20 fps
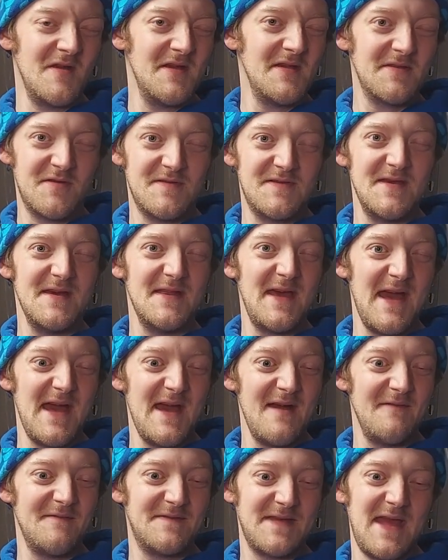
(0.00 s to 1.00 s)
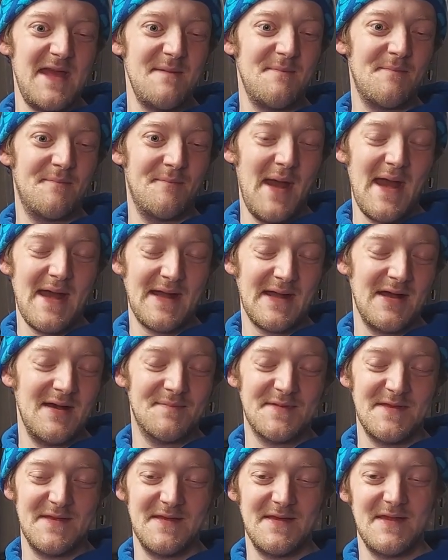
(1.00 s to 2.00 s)
It did have tape
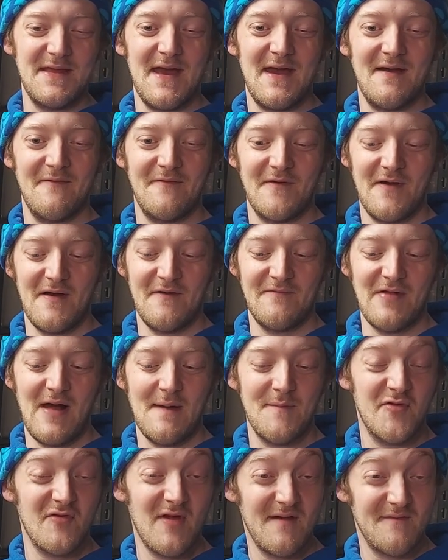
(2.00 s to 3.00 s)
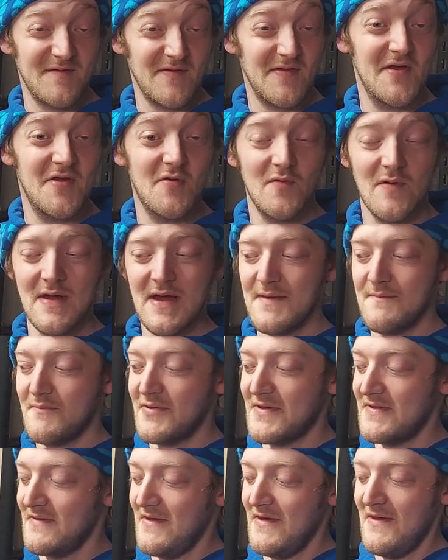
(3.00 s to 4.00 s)
backups and it did have floppy drives later on,
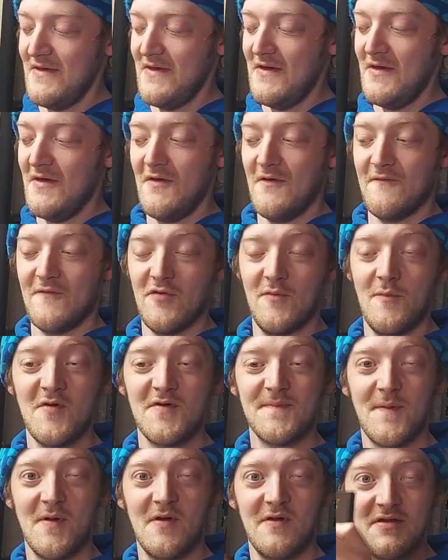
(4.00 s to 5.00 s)
but for the most part,